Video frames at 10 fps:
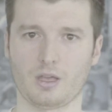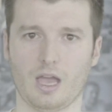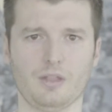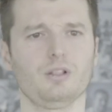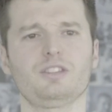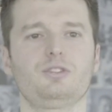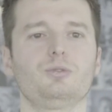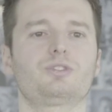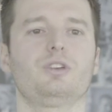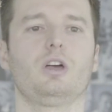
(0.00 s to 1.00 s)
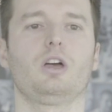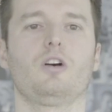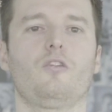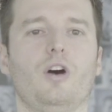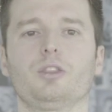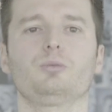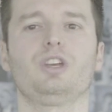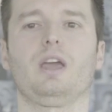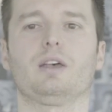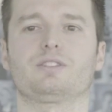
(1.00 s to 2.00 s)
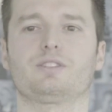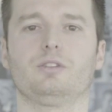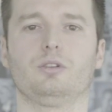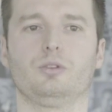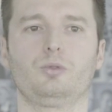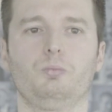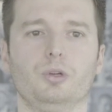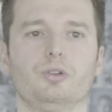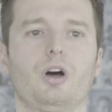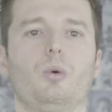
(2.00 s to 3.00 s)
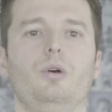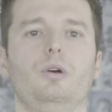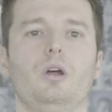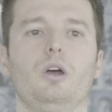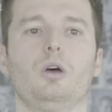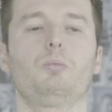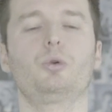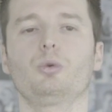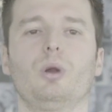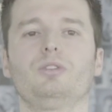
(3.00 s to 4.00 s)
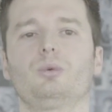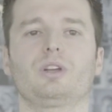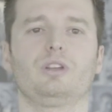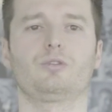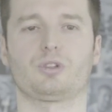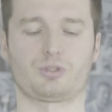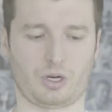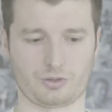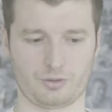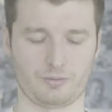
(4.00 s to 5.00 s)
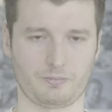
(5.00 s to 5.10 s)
And let's use Phantom.js to build our pre-rendering infrastructure.